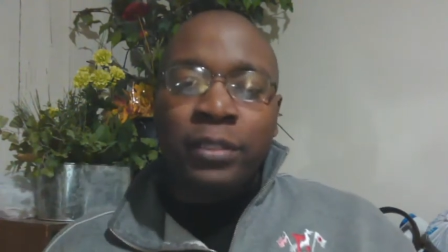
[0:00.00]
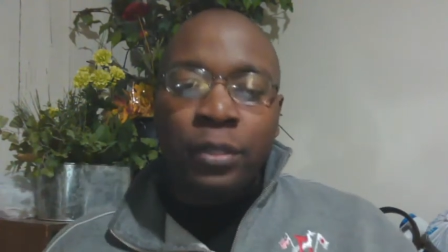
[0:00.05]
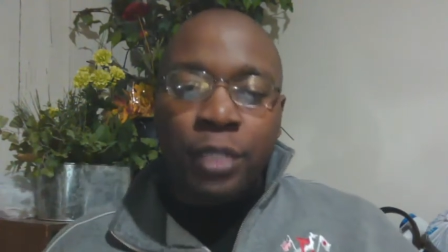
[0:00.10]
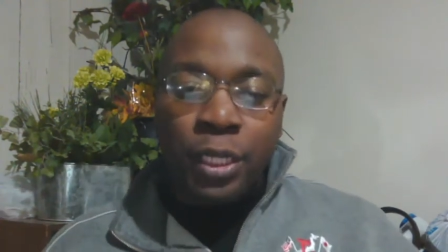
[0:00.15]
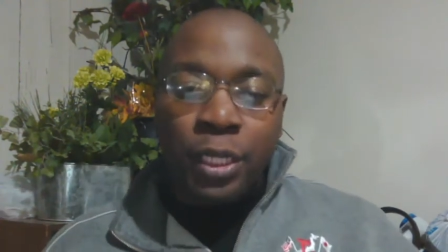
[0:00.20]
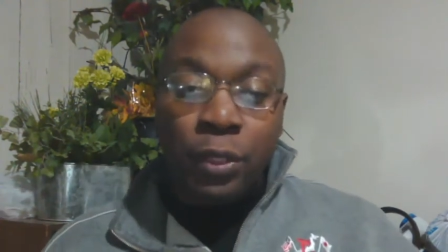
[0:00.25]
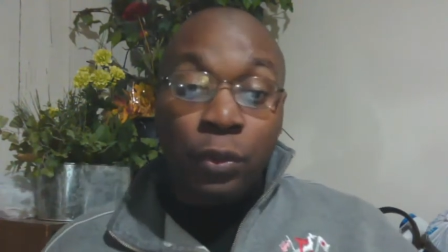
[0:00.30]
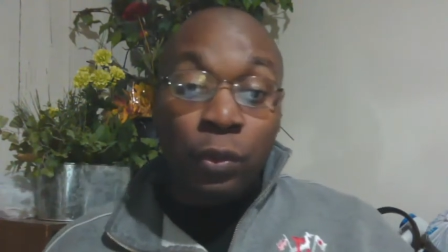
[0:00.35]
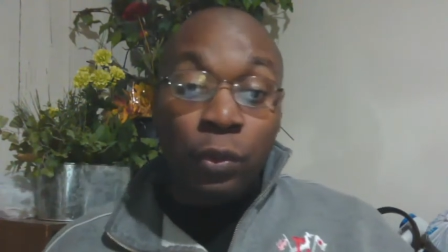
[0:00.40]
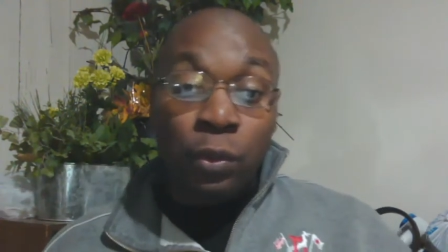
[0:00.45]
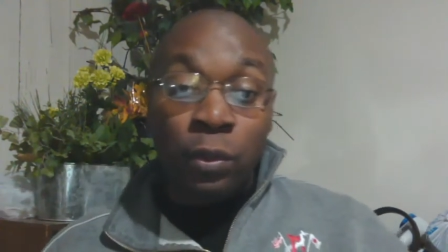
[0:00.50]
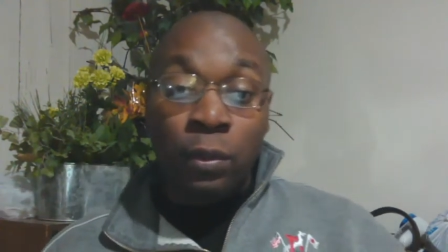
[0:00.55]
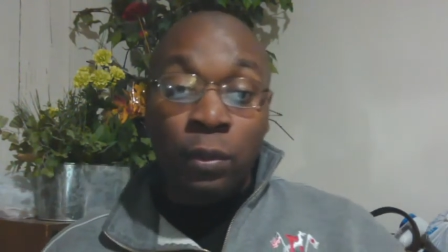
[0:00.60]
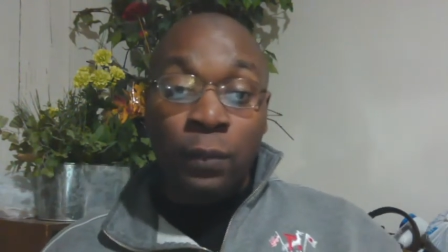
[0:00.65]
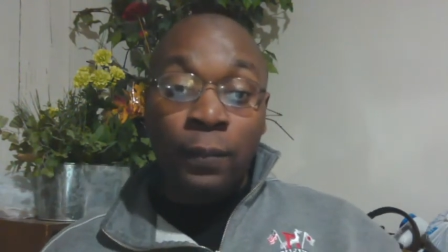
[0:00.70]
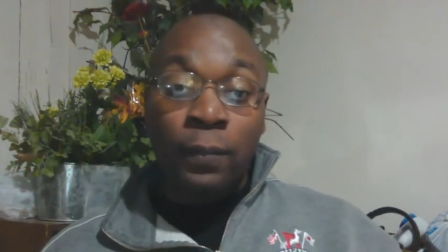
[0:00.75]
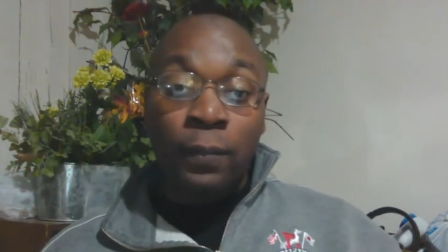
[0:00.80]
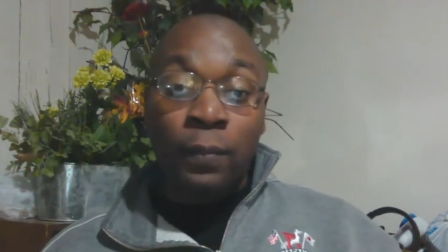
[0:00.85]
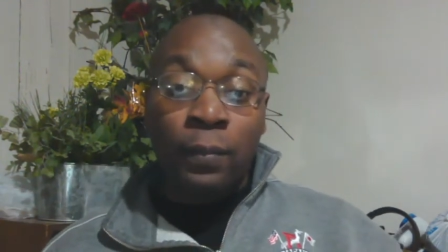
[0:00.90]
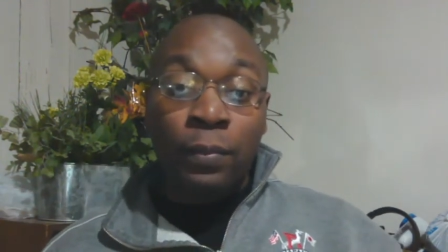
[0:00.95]
do.
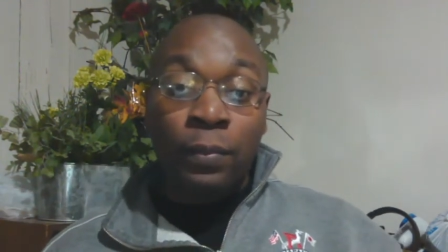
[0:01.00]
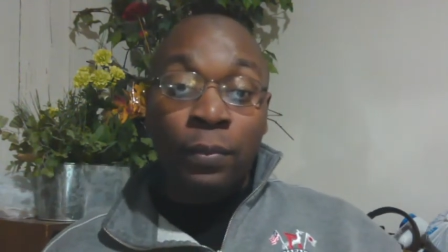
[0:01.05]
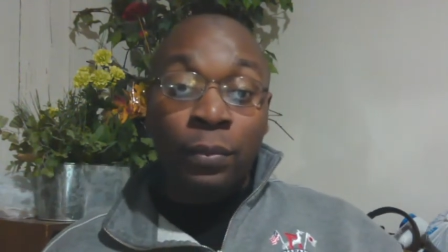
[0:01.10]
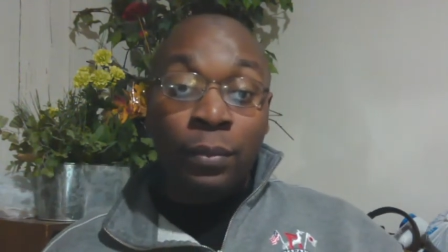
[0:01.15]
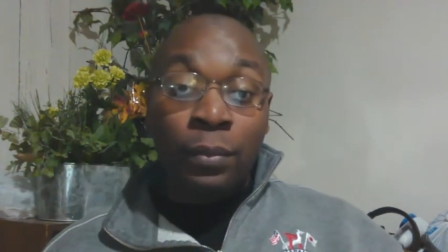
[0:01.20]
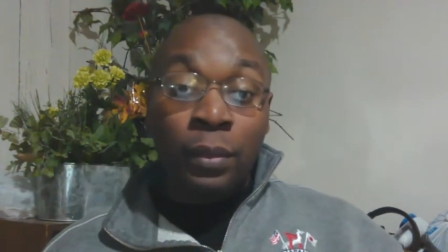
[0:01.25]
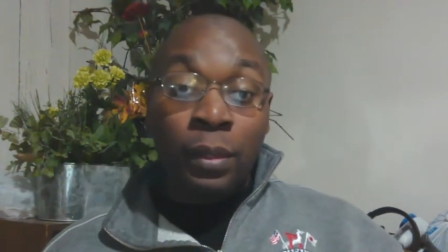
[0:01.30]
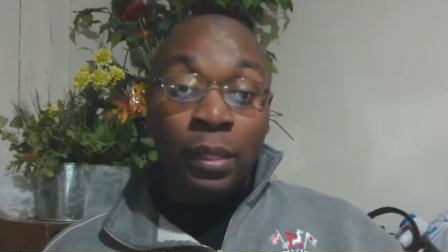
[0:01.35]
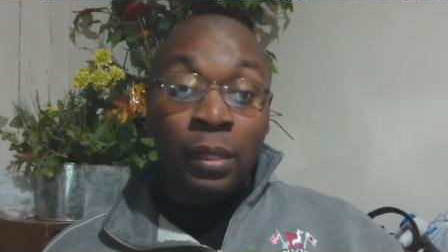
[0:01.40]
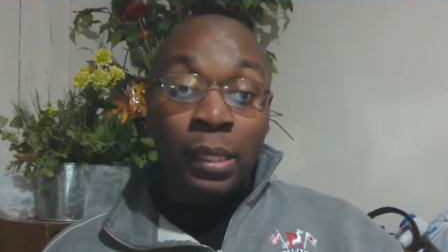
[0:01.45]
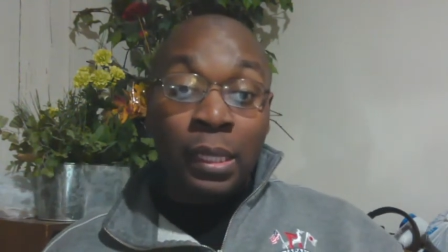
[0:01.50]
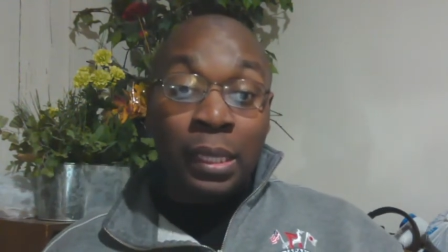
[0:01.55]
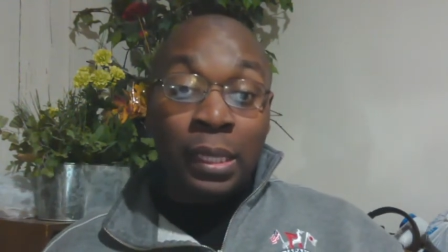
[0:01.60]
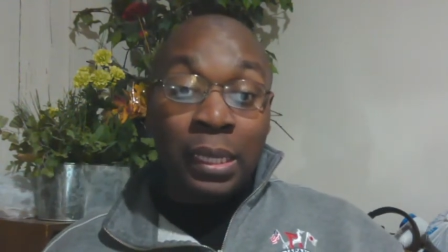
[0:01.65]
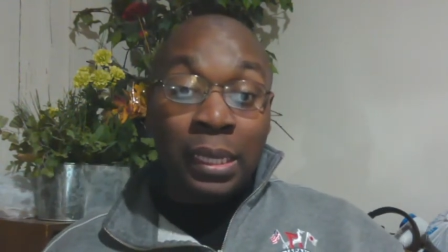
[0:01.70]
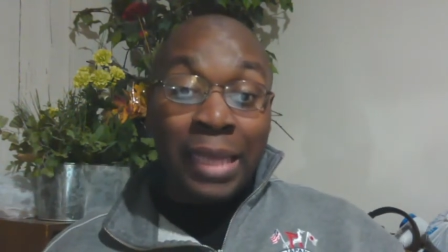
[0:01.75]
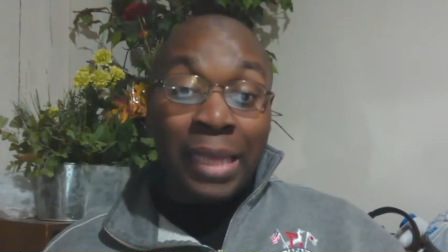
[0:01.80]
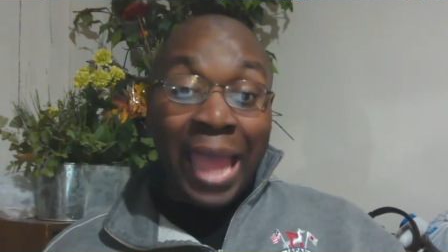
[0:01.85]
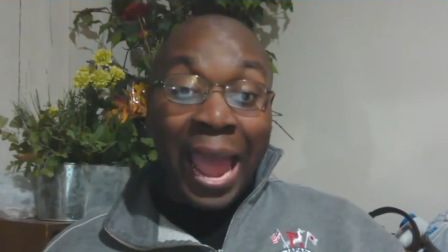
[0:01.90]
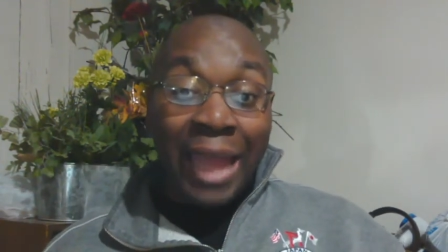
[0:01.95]

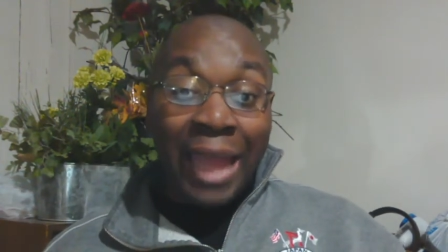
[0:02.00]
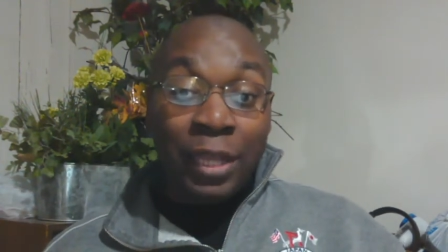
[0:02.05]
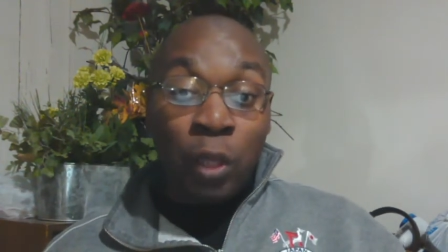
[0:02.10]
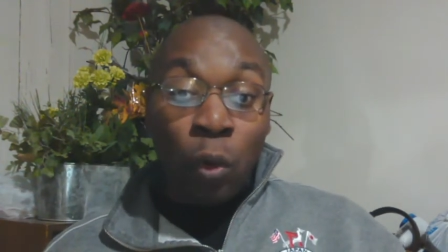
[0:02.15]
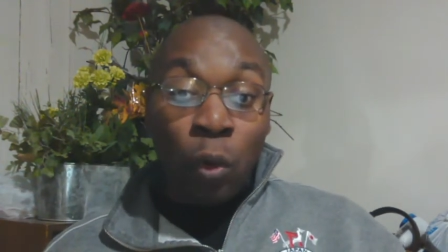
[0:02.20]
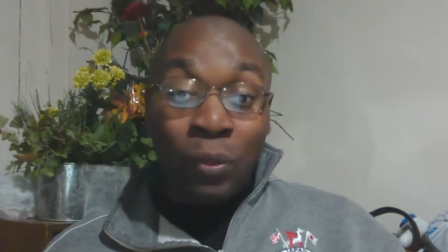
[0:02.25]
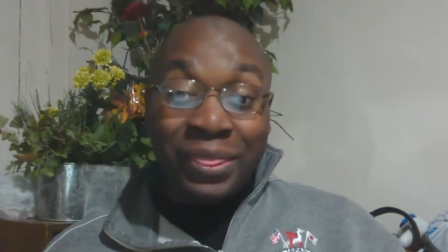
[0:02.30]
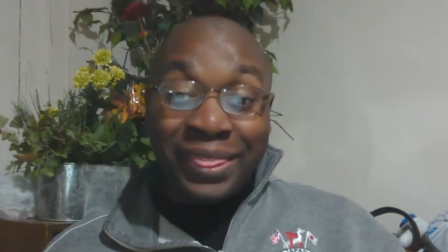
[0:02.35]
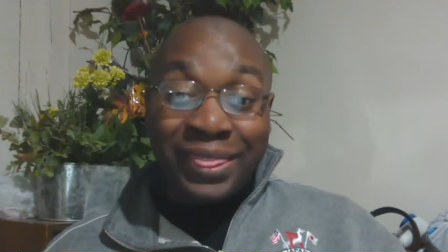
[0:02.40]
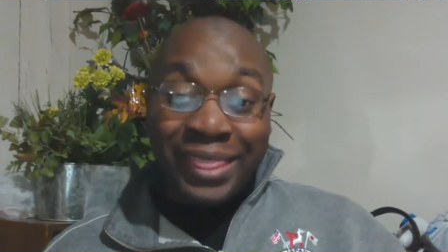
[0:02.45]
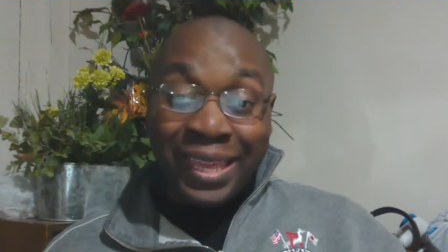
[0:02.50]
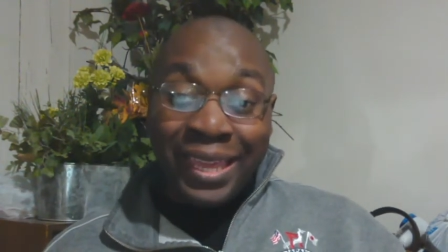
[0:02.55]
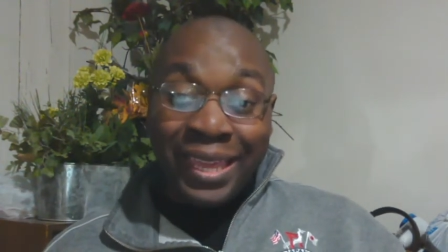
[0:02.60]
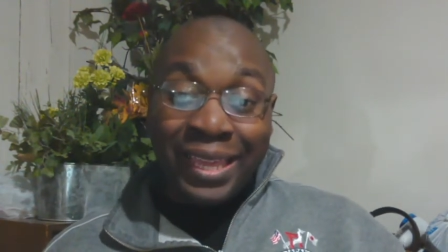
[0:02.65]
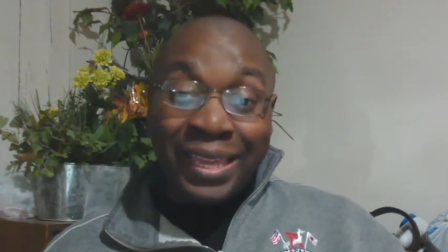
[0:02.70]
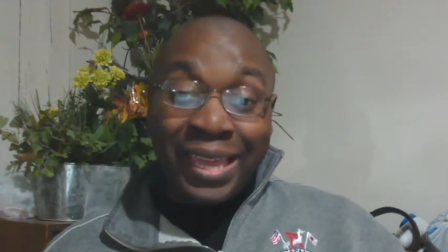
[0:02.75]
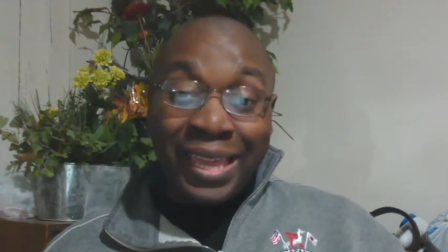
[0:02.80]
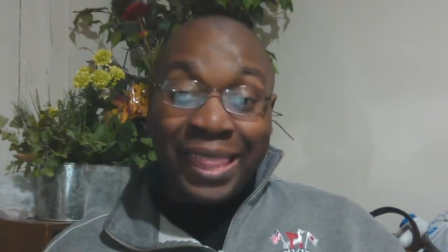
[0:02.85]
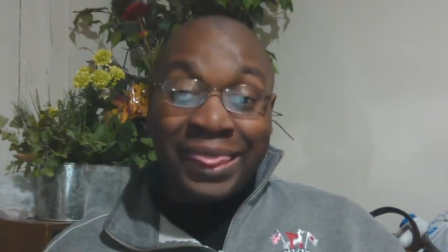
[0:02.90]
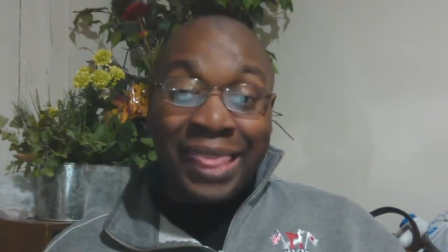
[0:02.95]
I don't
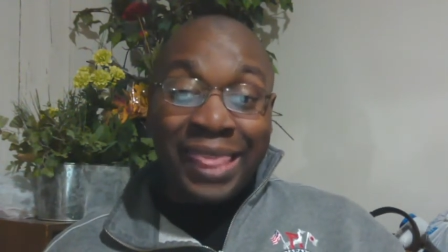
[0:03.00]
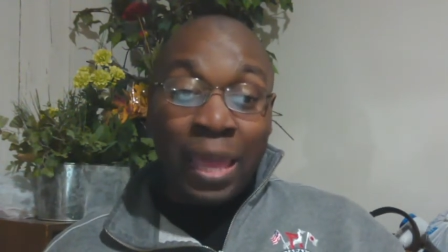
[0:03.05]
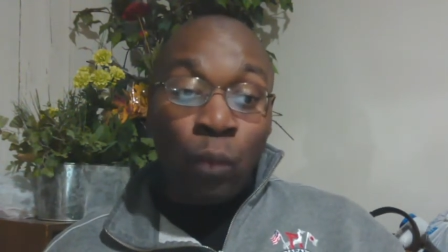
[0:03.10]
think they